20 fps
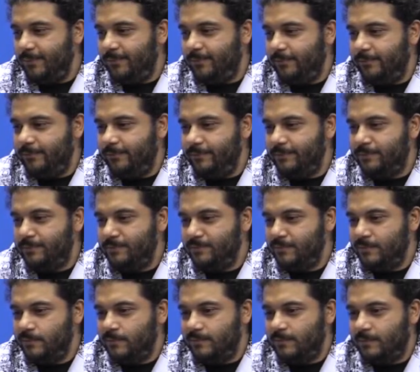
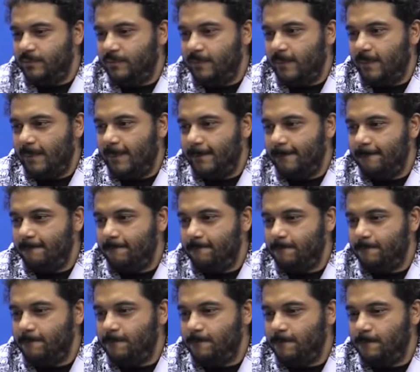
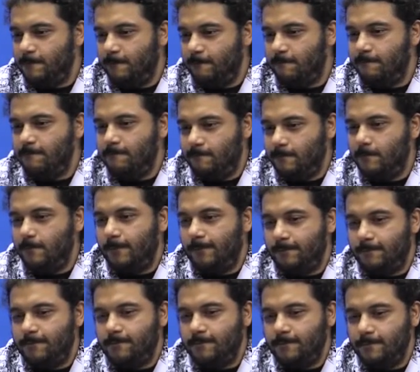
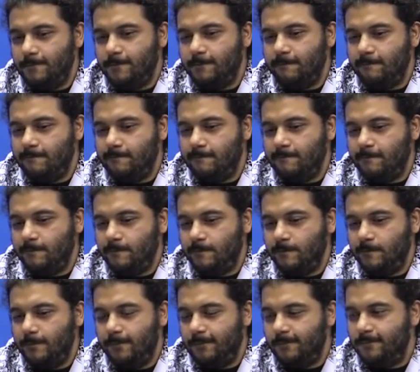
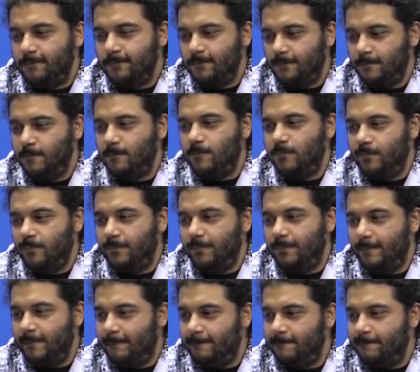
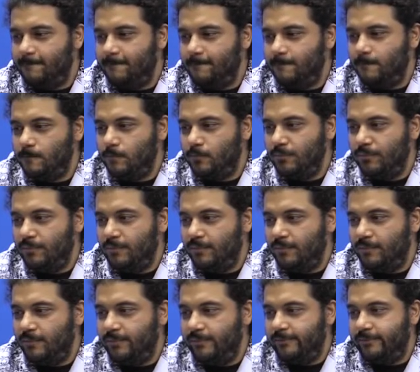
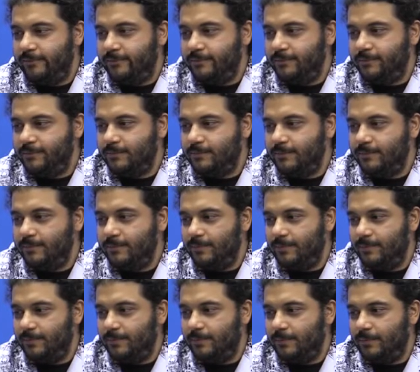
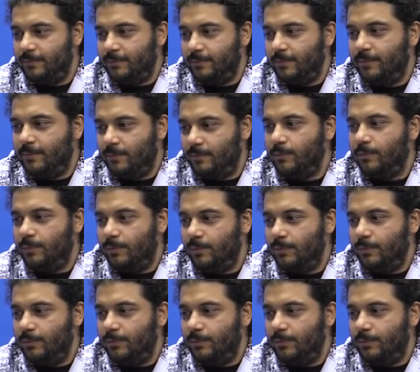(silent)